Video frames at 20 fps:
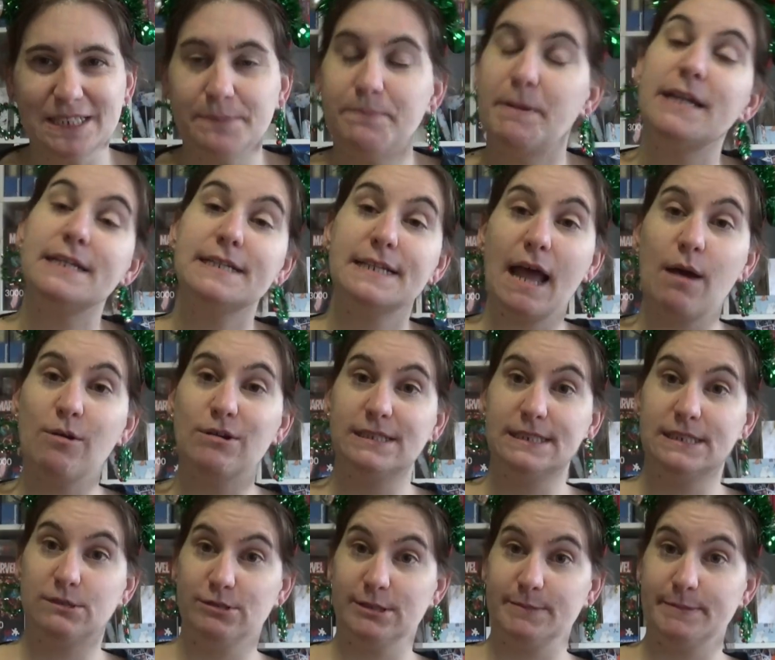But now
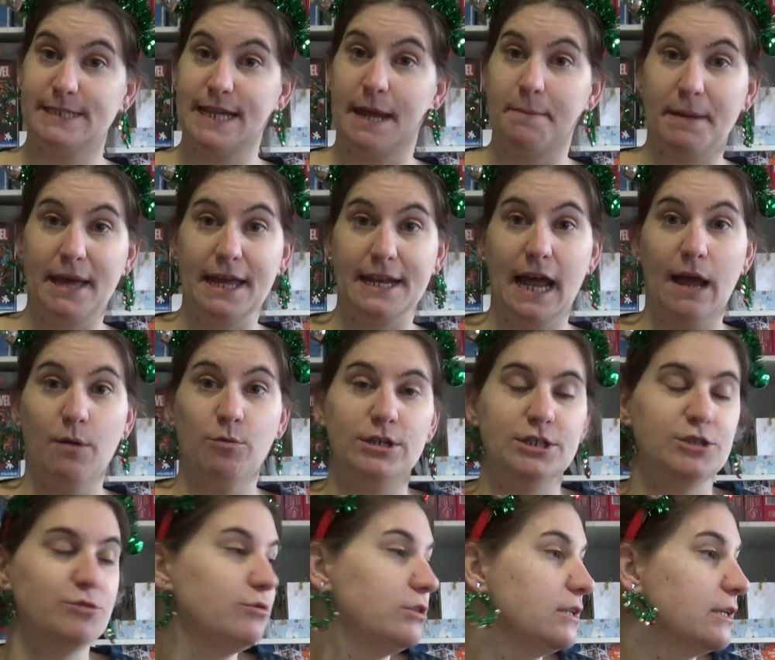it's Christmas time and I will
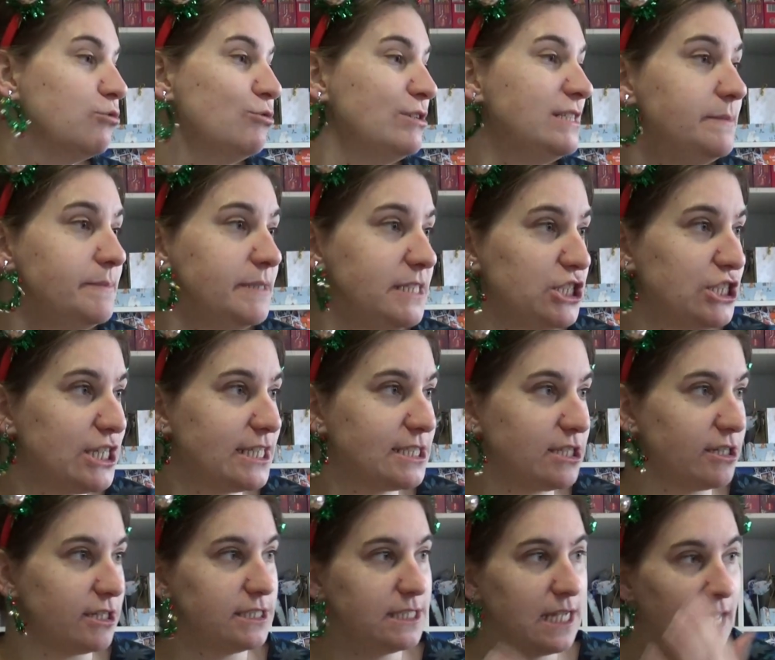do Christmas
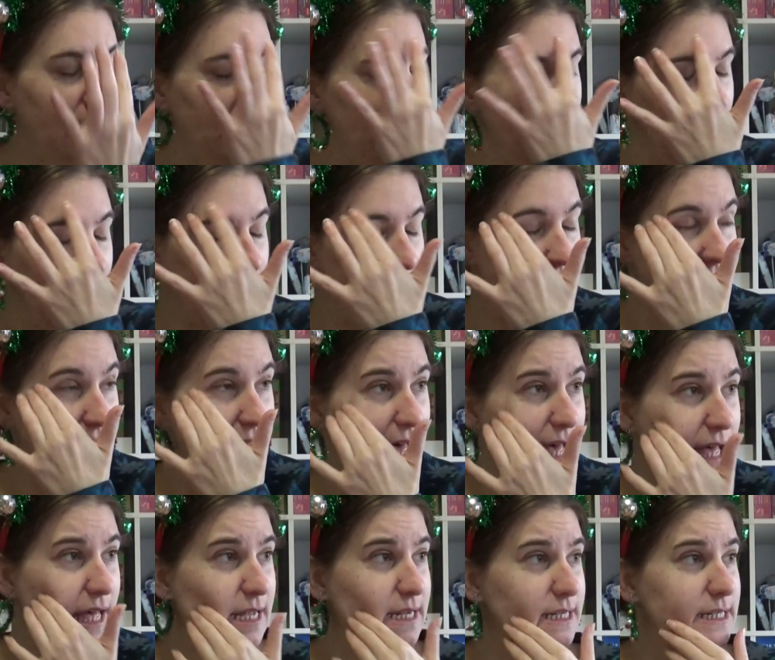jigsaws.
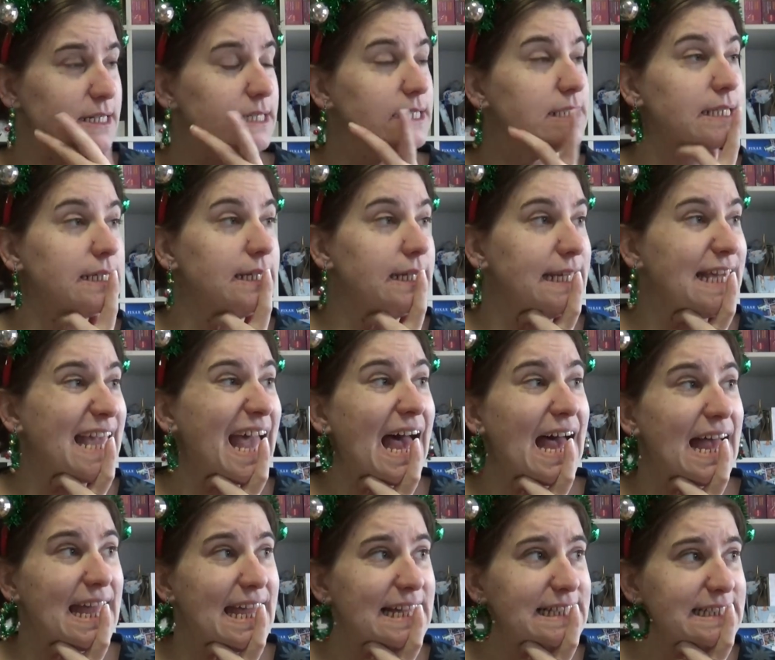And uh,
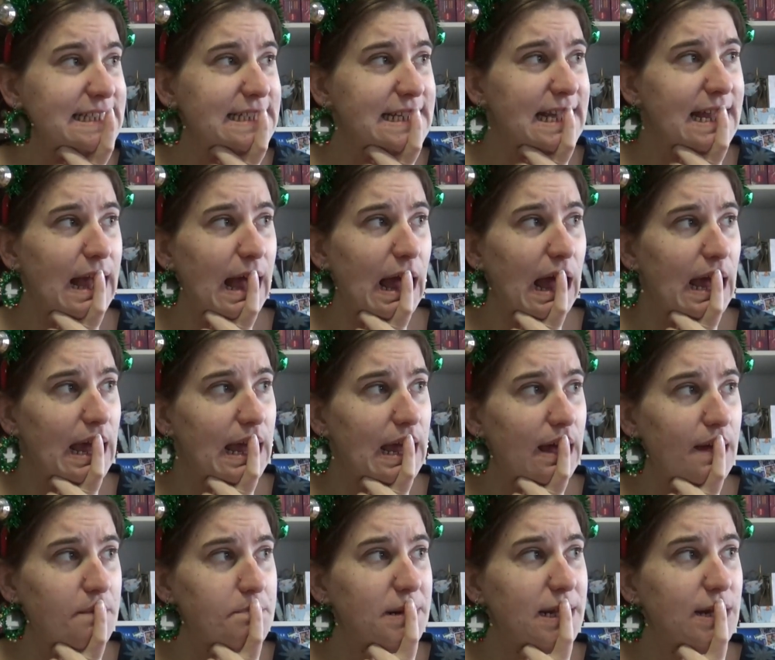yeah, yesterday I
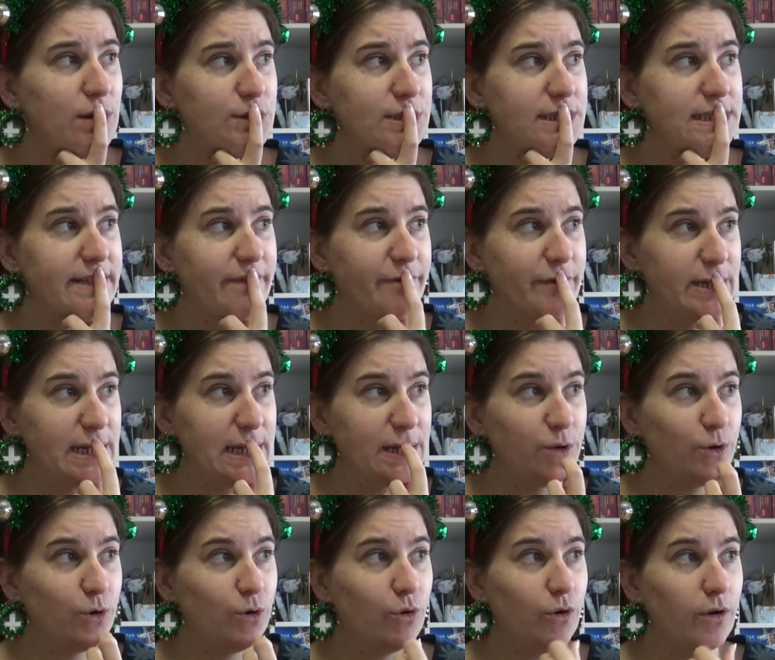uploaded a
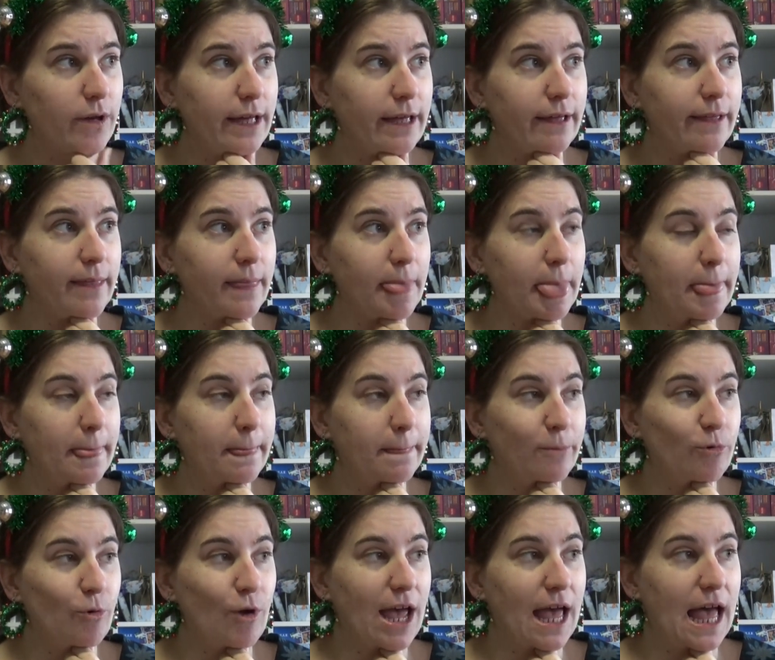video
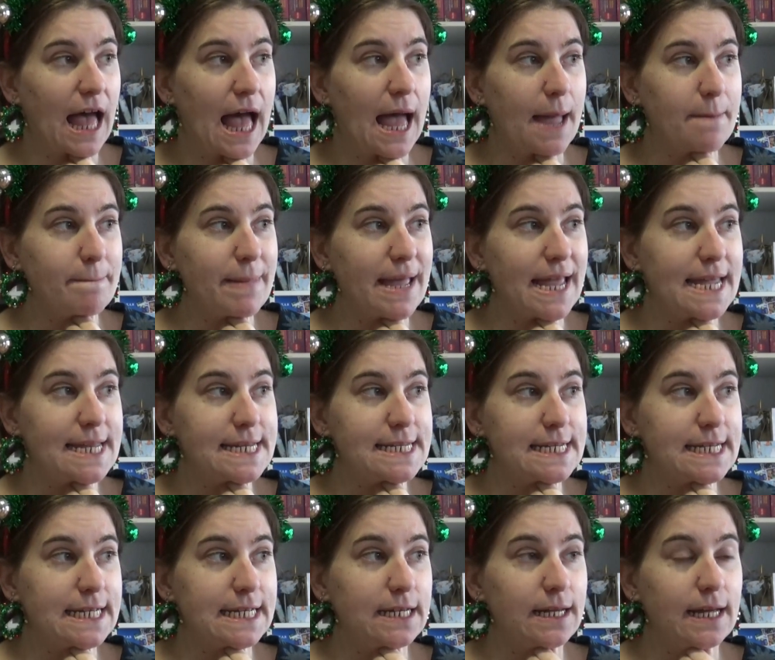where I made
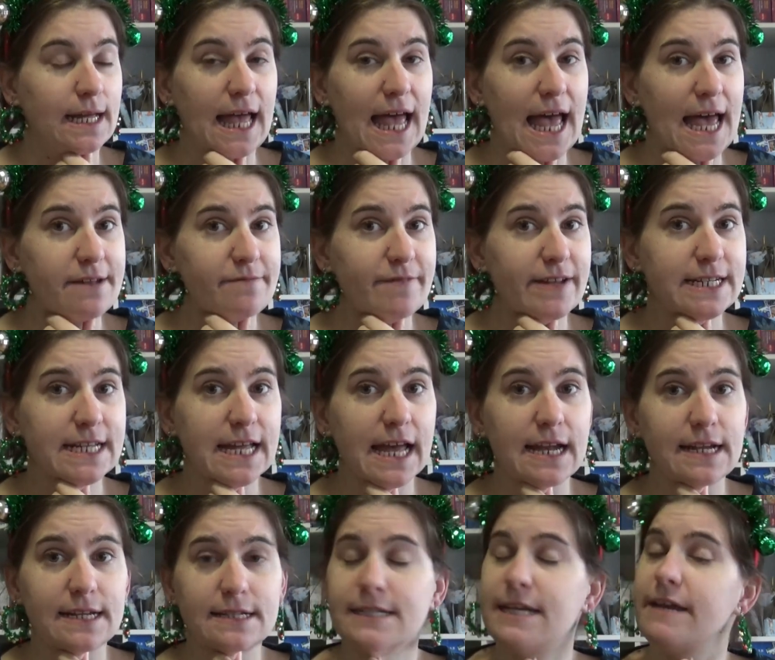an uh, advent
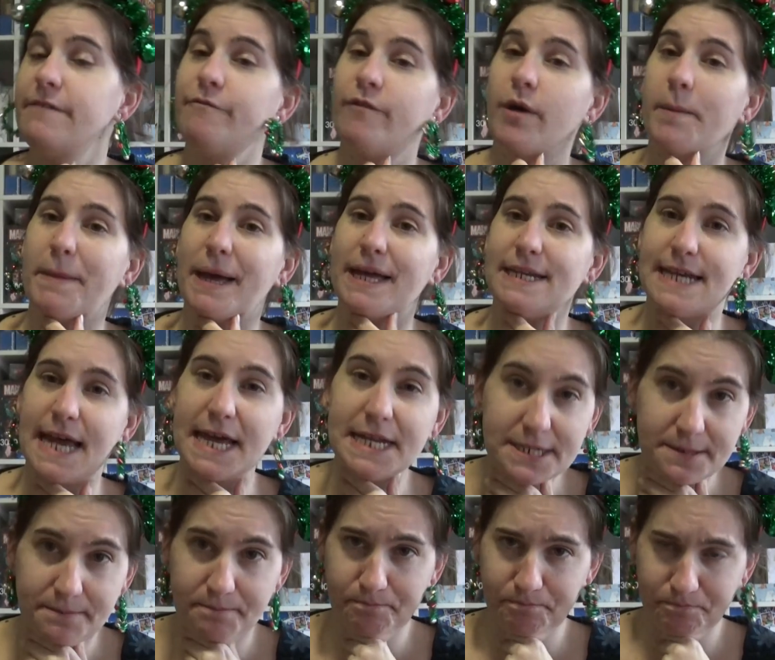calendar for my dad.
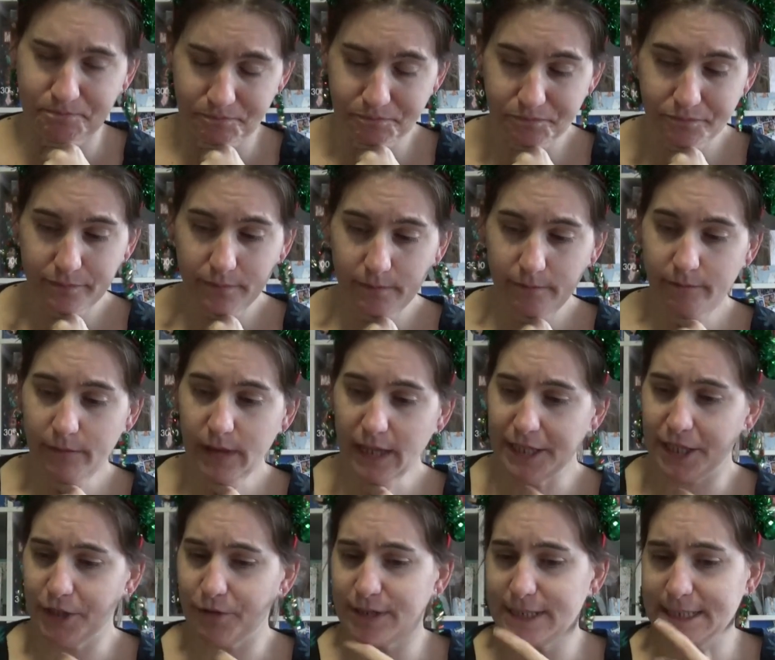
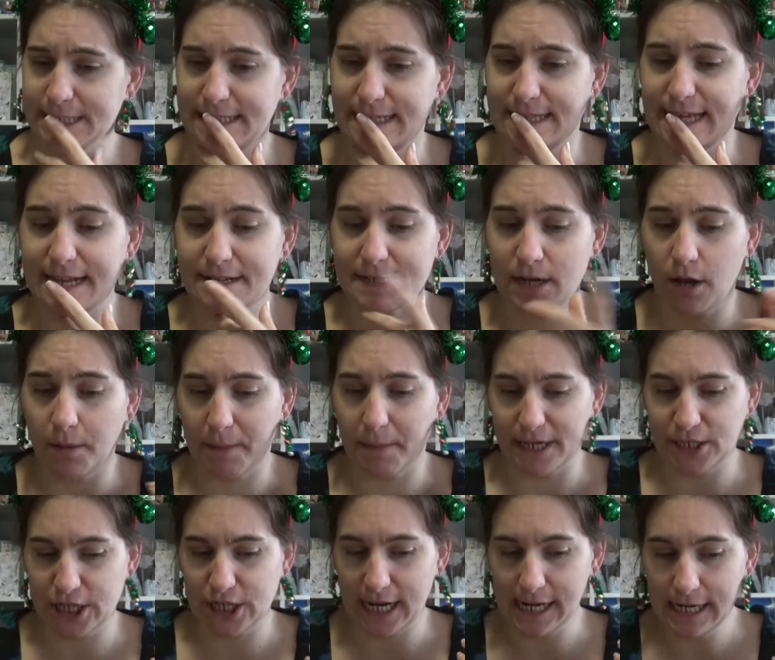You can see that on my
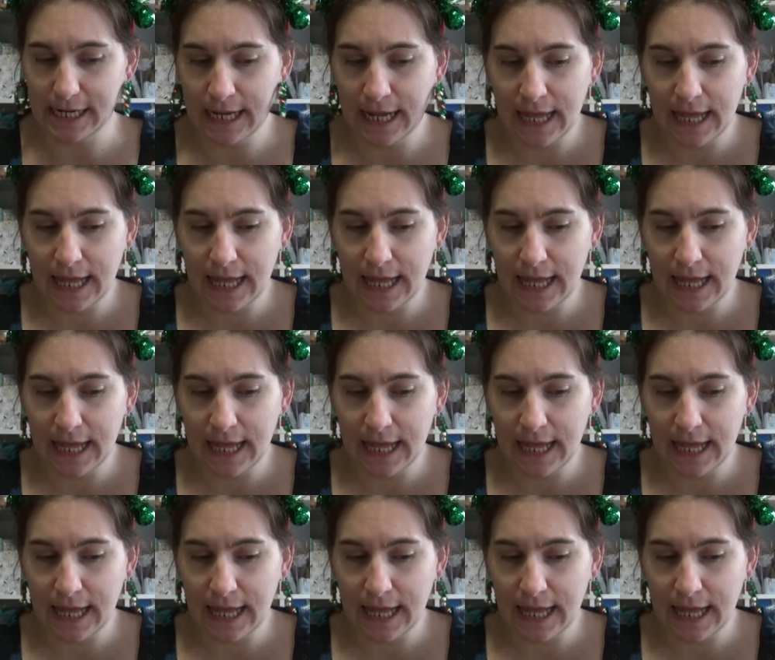channel.